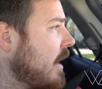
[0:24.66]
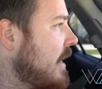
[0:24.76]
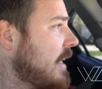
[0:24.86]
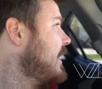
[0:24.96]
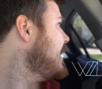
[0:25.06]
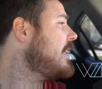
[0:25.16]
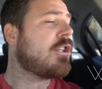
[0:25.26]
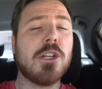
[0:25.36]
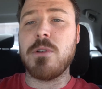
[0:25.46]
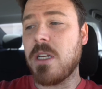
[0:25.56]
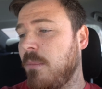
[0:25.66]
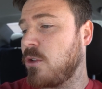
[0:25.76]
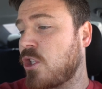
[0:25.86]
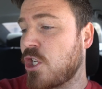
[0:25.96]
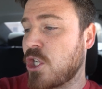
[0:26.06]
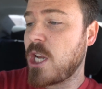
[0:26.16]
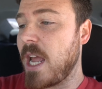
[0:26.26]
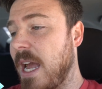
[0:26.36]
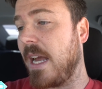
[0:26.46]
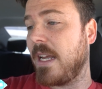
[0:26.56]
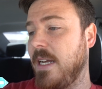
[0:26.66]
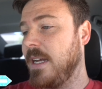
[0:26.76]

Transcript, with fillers: and I need to double check